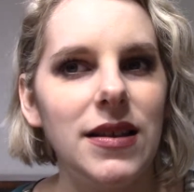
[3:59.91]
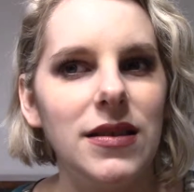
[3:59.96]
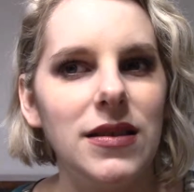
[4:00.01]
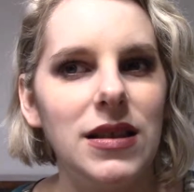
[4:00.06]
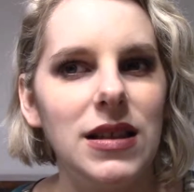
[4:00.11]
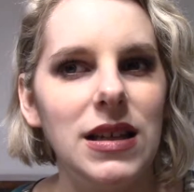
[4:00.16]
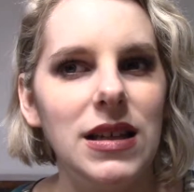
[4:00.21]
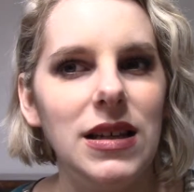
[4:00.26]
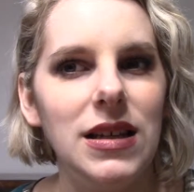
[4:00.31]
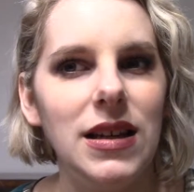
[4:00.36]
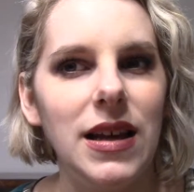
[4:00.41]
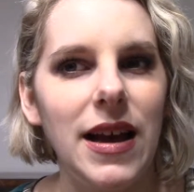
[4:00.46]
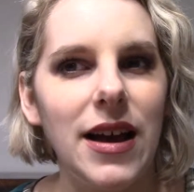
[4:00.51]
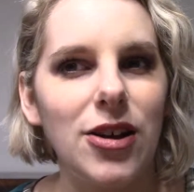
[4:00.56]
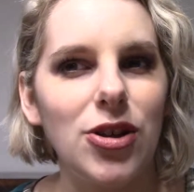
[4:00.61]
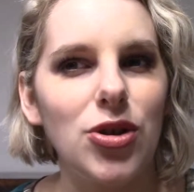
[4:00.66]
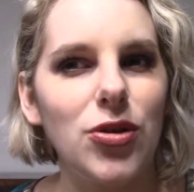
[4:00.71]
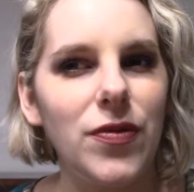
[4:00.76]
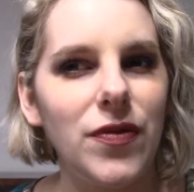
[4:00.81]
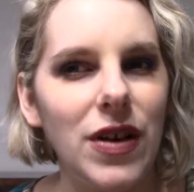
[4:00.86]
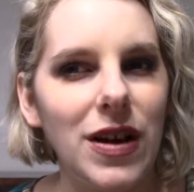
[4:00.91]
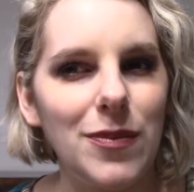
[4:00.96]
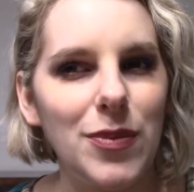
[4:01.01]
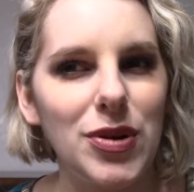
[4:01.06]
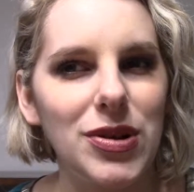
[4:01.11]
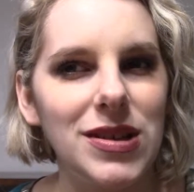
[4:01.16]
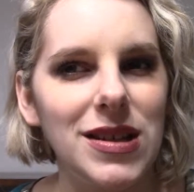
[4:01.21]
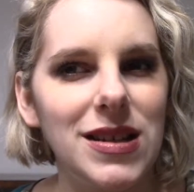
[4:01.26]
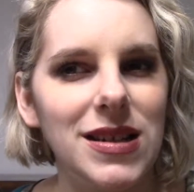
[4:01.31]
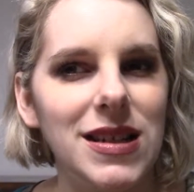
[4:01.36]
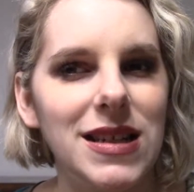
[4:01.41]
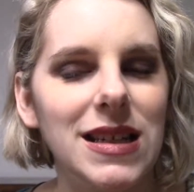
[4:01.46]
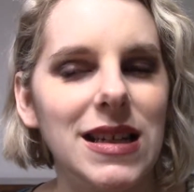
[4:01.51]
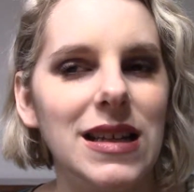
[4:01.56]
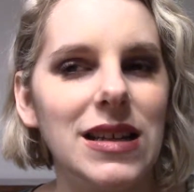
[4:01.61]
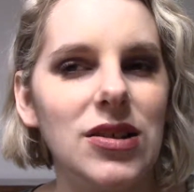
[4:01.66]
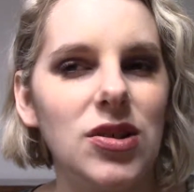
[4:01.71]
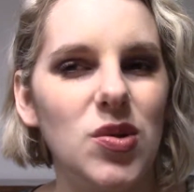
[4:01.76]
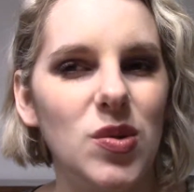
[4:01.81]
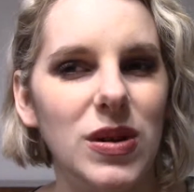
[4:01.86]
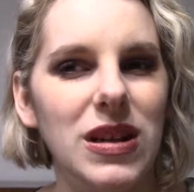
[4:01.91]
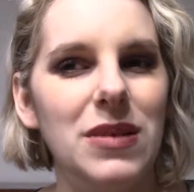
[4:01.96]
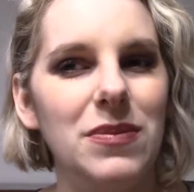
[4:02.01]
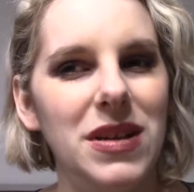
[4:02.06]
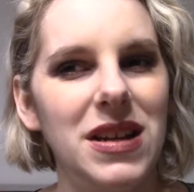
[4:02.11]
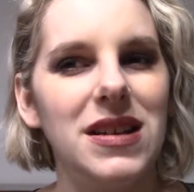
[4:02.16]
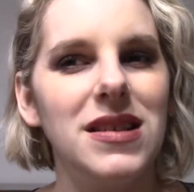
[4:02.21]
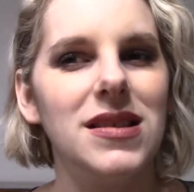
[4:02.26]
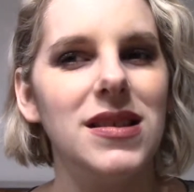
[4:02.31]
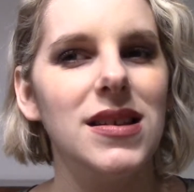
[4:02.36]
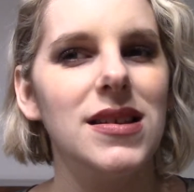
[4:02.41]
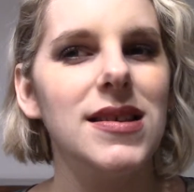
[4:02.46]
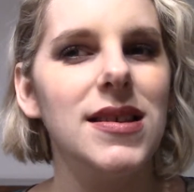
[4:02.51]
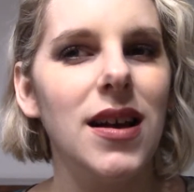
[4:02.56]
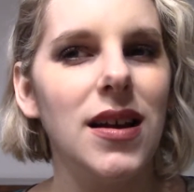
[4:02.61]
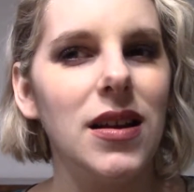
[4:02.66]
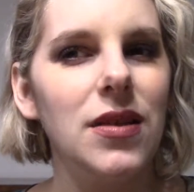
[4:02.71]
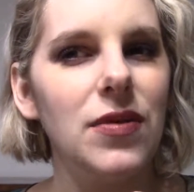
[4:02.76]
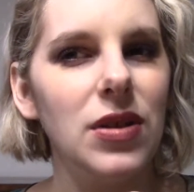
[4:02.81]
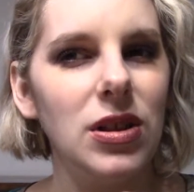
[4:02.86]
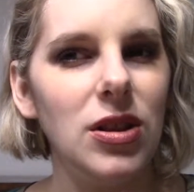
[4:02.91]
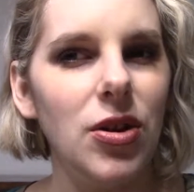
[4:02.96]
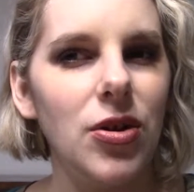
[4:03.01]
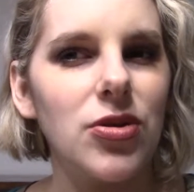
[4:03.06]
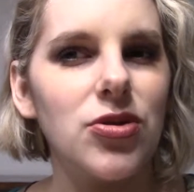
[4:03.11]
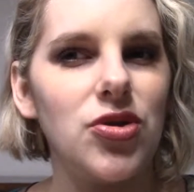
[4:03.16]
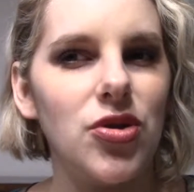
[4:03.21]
the extra 5% taking 20 minutes is kind of a long